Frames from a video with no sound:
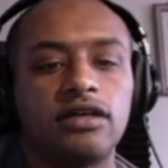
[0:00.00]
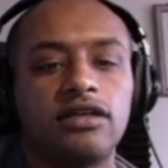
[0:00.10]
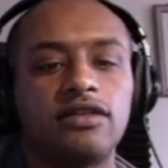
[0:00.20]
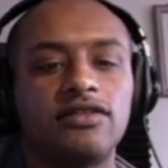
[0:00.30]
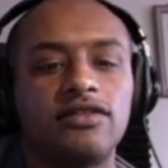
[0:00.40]

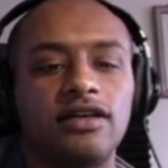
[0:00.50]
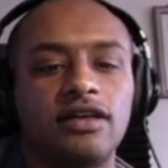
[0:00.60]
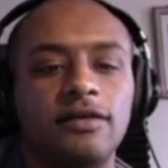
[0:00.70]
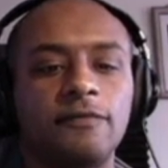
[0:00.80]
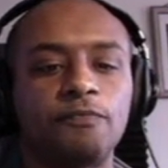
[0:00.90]
is,
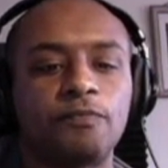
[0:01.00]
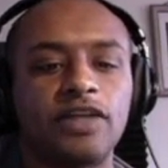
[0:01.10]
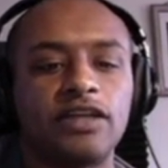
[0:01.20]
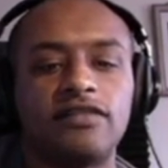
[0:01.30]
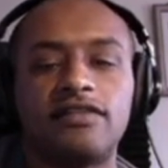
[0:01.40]

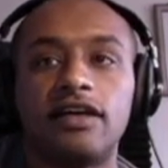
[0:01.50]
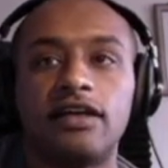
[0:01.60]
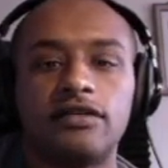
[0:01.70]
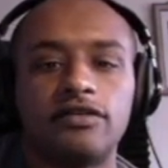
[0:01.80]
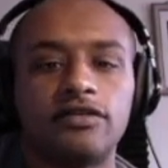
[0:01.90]
on the
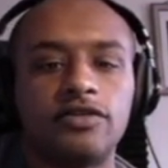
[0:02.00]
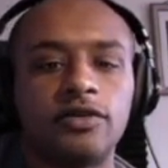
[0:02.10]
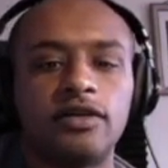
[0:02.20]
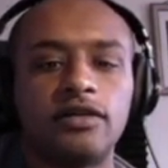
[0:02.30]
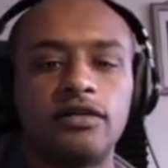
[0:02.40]
slide, is a
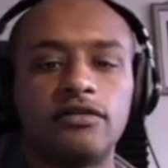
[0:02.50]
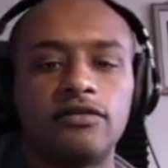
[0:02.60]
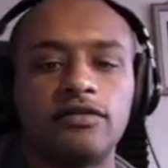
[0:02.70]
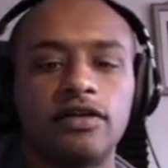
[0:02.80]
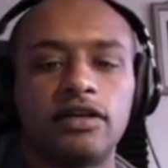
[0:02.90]
drawing
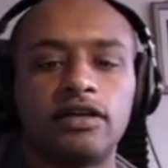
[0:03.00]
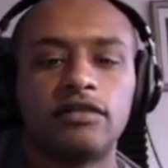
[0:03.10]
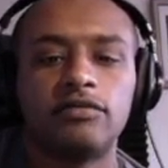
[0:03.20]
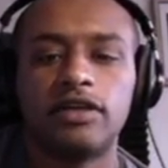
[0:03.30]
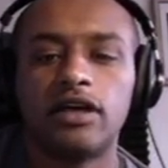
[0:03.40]
of
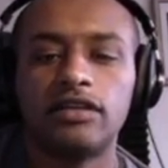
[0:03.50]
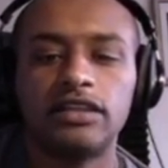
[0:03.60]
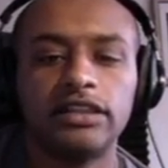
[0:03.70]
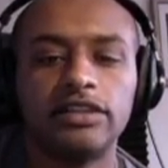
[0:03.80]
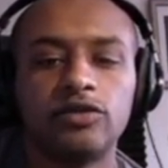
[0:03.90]
King
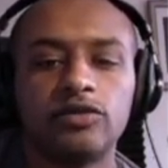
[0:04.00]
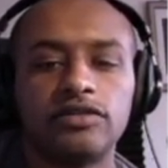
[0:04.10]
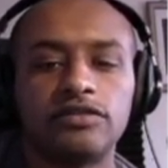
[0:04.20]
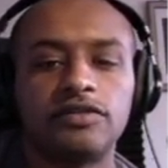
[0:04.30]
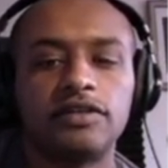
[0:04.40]
Pianki, who
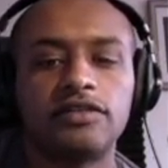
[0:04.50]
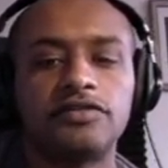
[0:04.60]
was the first